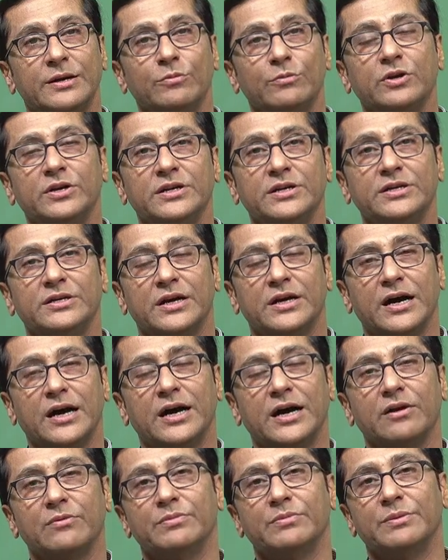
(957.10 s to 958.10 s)
tabulate
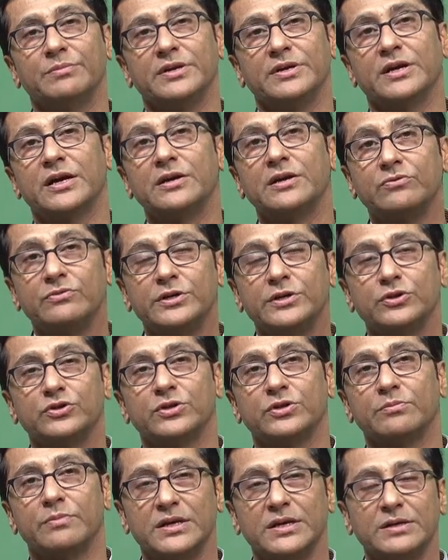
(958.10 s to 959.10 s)
or maybe convert
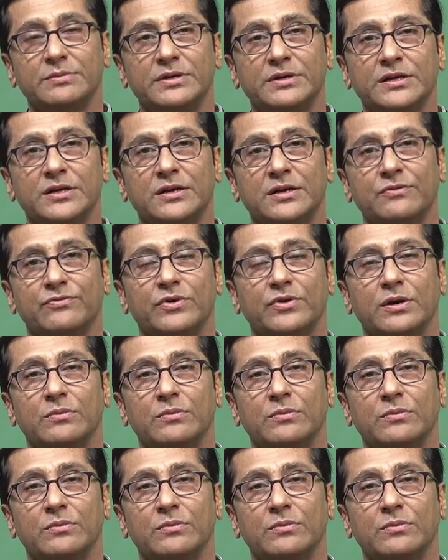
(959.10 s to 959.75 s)
to the mathematical